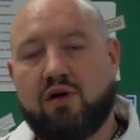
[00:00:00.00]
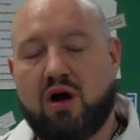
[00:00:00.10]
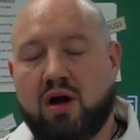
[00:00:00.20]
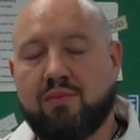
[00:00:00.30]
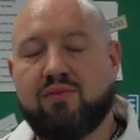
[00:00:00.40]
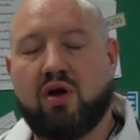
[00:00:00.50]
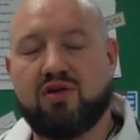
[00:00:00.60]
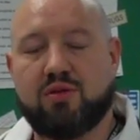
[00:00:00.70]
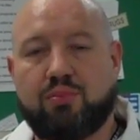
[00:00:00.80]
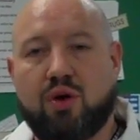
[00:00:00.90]

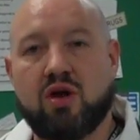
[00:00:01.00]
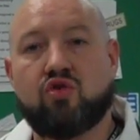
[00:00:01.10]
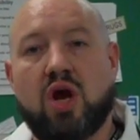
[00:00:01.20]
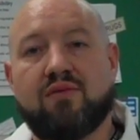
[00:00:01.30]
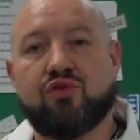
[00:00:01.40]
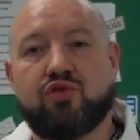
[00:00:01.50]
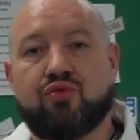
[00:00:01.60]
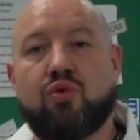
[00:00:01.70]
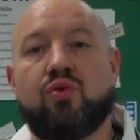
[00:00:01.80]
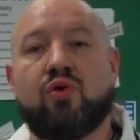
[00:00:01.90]
as the blood travels
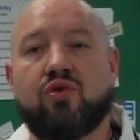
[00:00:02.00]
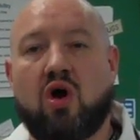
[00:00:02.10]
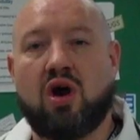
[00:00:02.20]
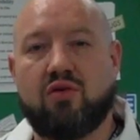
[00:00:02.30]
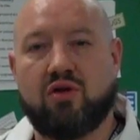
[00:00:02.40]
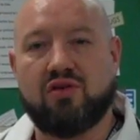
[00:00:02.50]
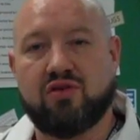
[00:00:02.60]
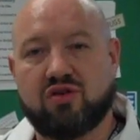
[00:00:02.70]
through those arteries.